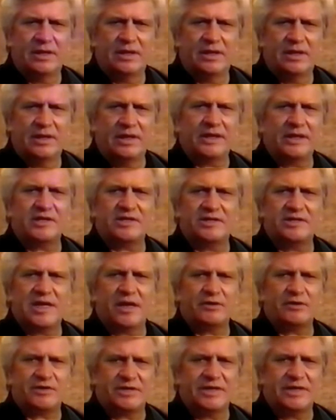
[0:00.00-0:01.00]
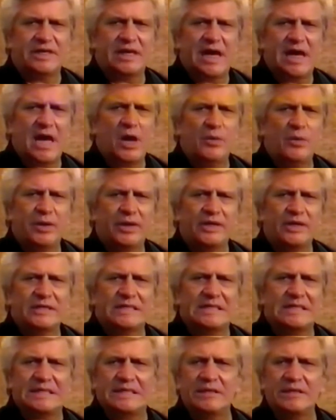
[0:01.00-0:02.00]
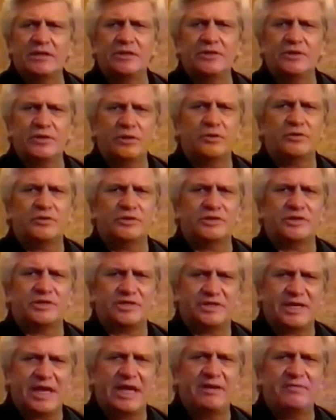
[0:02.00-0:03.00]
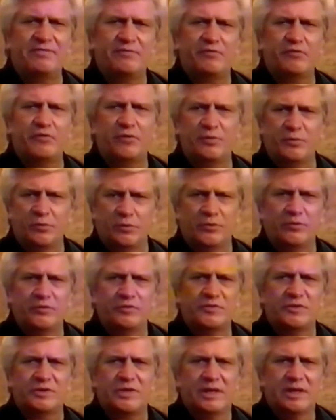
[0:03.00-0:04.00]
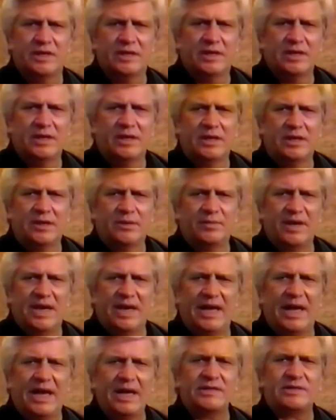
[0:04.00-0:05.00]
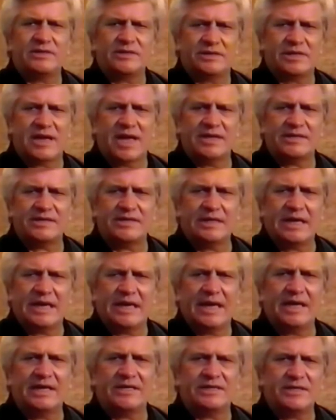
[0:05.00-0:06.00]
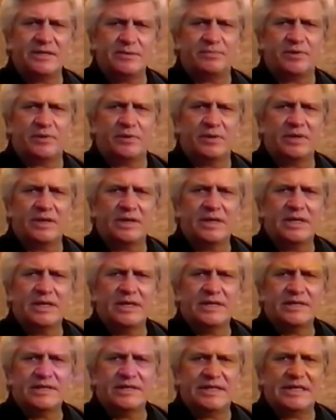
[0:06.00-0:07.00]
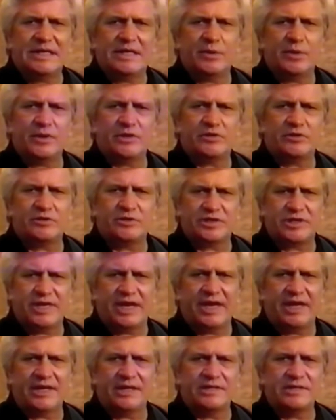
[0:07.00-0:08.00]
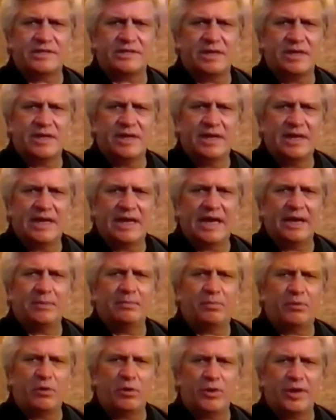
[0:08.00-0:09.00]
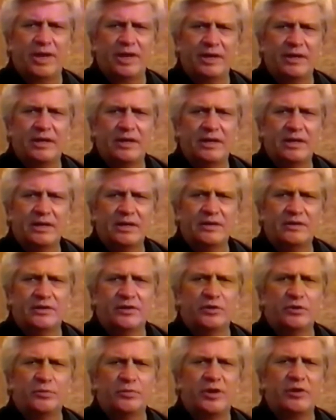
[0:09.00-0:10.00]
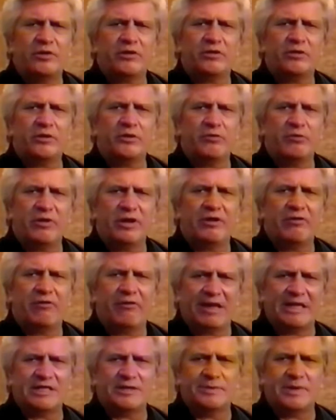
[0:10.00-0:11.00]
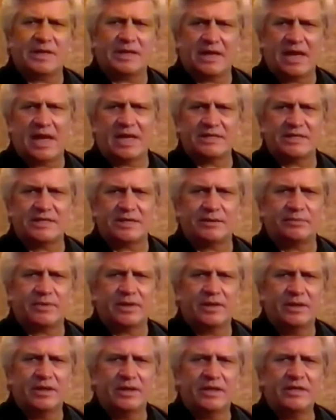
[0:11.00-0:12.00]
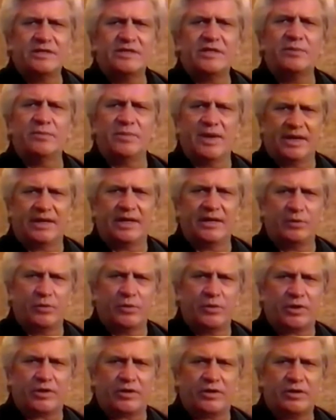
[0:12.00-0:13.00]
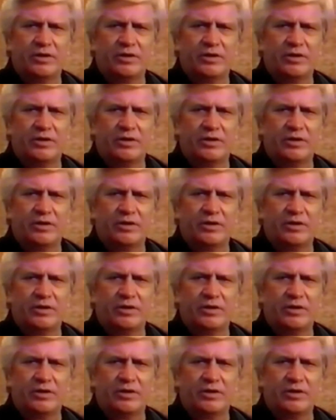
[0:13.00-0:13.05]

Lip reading: let us now see how we can still use the same 4 moves by exercising a simple sequential change employing the numerical rearrangement concept to make it work.